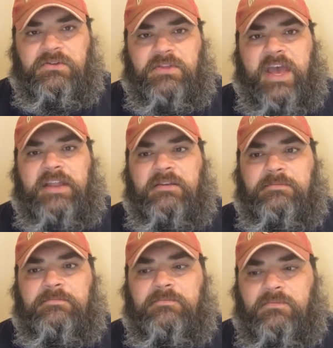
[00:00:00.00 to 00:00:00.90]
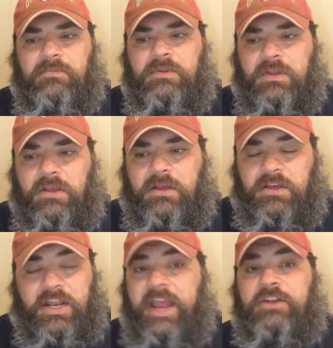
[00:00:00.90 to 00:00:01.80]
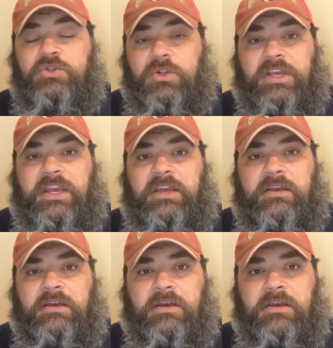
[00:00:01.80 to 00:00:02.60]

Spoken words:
that actually